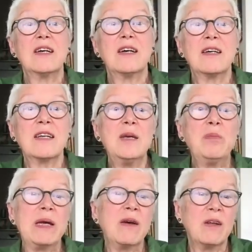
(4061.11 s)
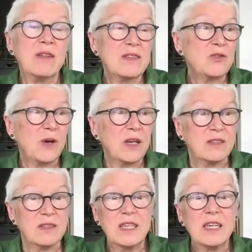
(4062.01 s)
are keeping on the
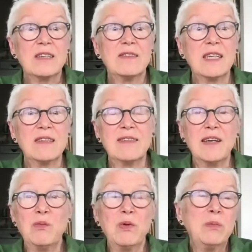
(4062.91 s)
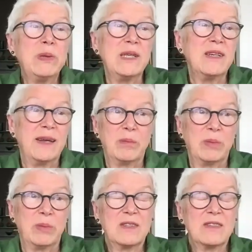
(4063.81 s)
struggle, that they will be
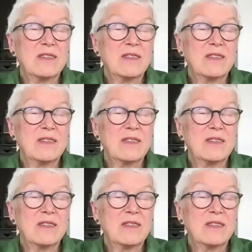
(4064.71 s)
labeled.